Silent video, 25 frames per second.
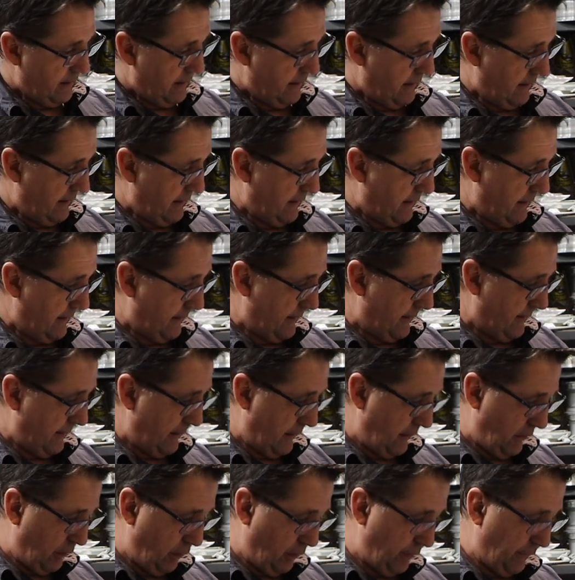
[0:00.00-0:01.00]

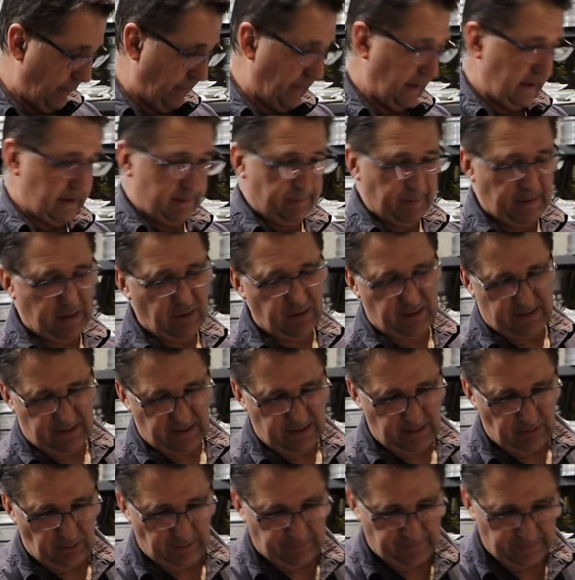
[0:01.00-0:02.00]
A lot of these, because
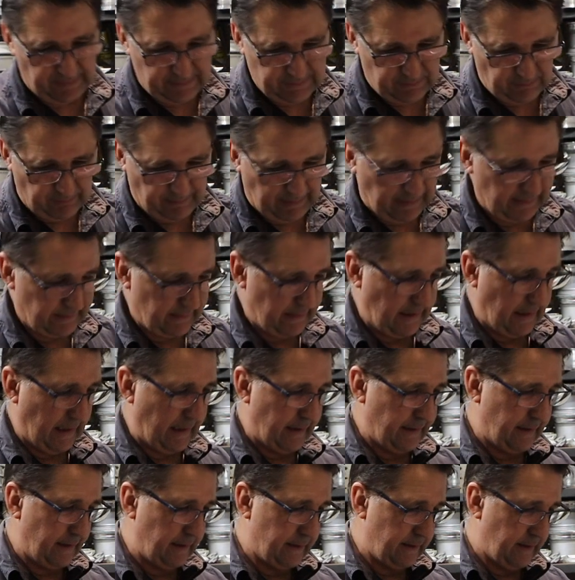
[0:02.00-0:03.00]
like these were made in the
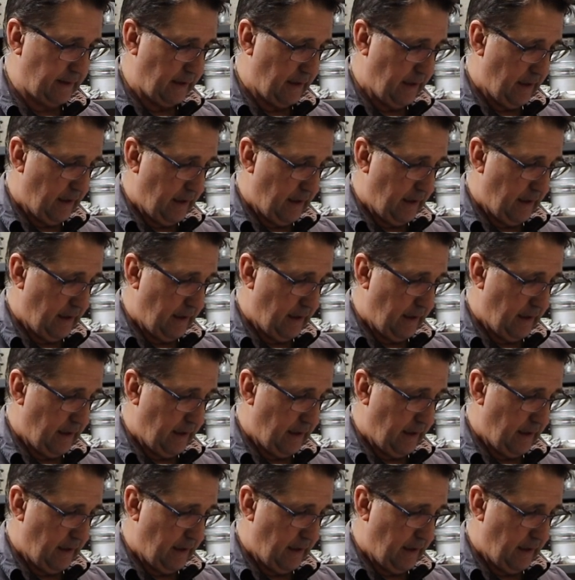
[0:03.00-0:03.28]
80s,